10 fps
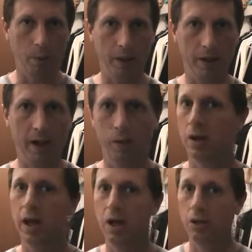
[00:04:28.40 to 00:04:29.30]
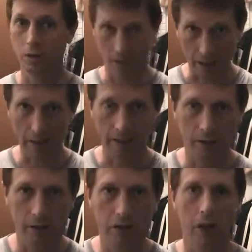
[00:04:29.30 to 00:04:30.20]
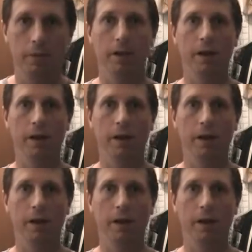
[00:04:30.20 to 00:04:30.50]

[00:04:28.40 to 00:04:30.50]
pointed out, do not like their job.